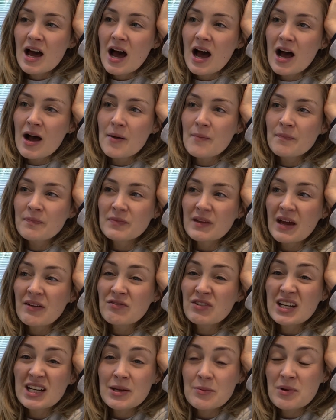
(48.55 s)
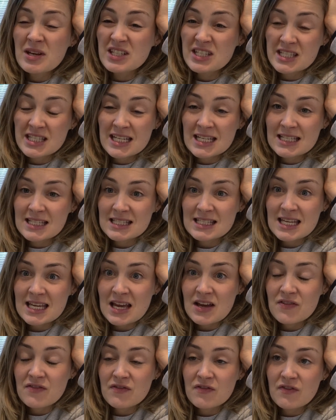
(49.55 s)
And really, we just need to see
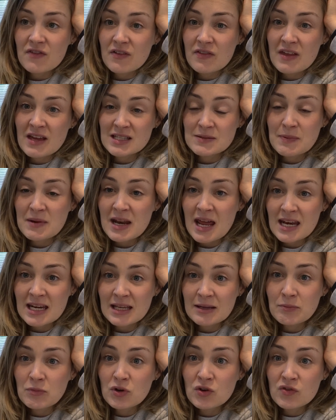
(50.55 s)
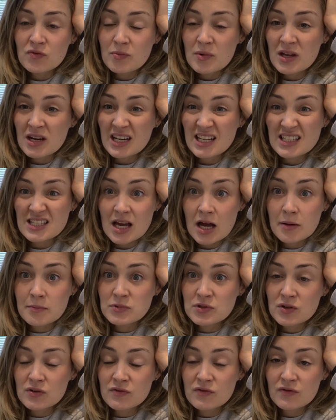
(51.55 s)
if there's been any movement in
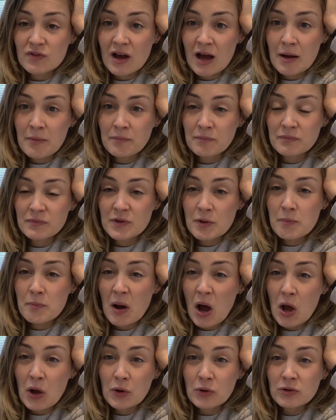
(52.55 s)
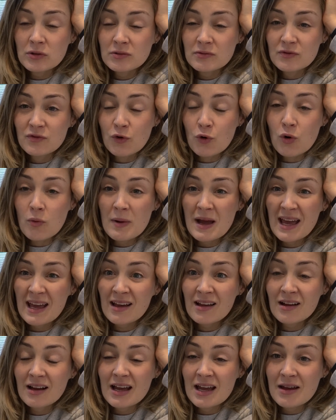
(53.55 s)
terms of the bone
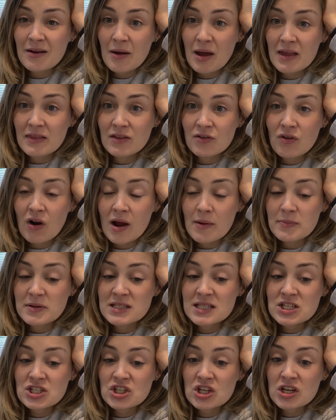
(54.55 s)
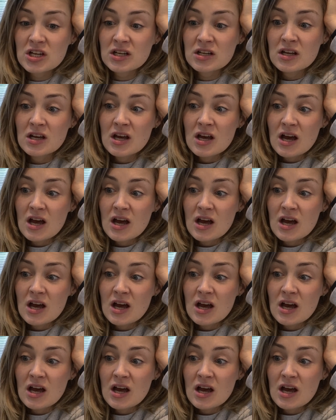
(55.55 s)
forming in the right position